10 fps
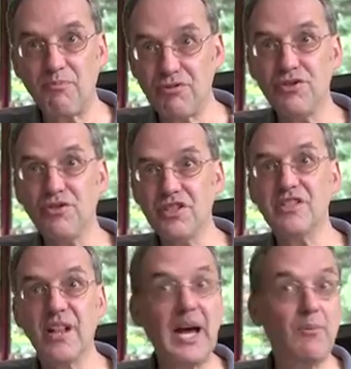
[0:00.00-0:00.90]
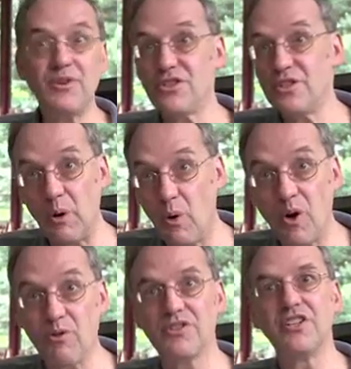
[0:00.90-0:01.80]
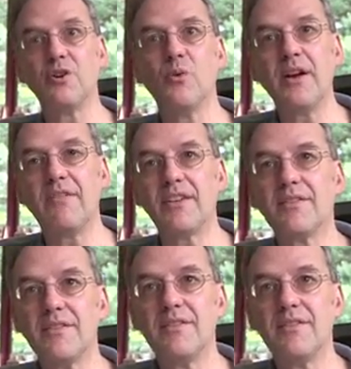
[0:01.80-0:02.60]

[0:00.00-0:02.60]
produces light which is no longer a single wavelength.